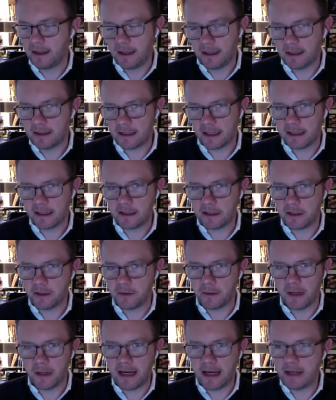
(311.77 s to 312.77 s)
it takes
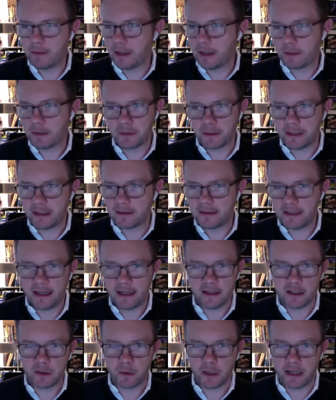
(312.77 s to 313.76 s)
you anywhere between 10
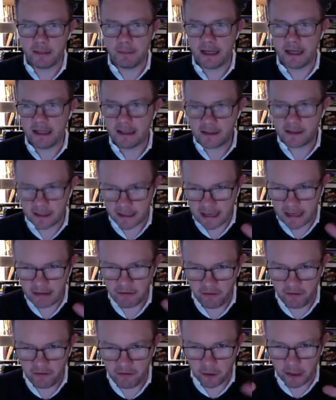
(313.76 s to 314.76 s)
and 20 minutes to get
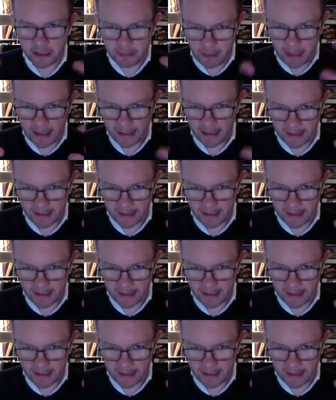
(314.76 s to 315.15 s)
fully back